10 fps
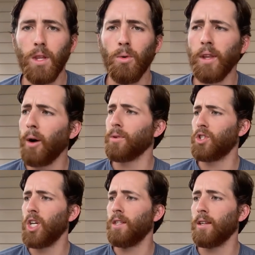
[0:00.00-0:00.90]
Well, that was
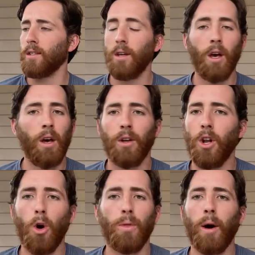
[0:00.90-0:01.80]
Jesus.
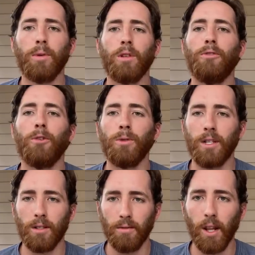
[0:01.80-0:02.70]
No, that was the
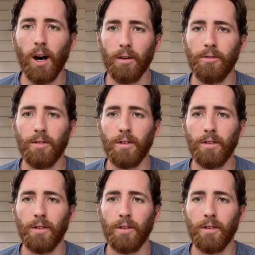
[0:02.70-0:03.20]
fullness of love.